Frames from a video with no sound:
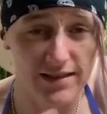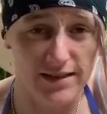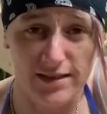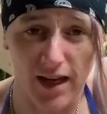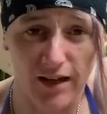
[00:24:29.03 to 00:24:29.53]

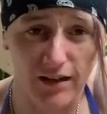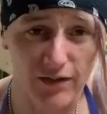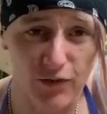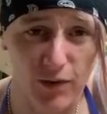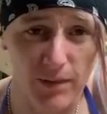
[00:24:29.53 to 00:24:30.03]
It's not
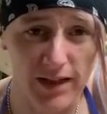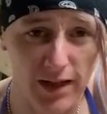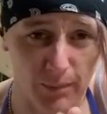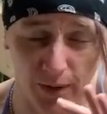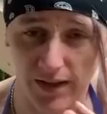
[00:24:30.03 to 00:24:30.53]
good for me.
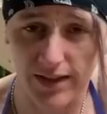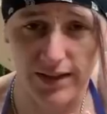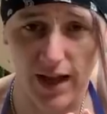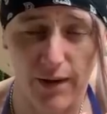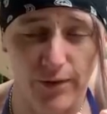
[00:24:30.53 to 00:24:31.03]
I'm probably going to
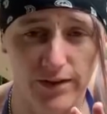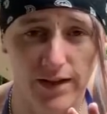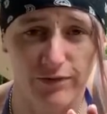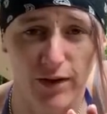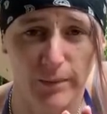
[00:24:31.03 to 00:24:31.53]
die one
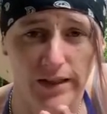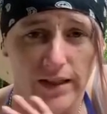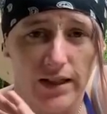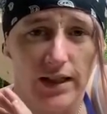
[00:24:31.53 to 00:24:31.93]
day from it.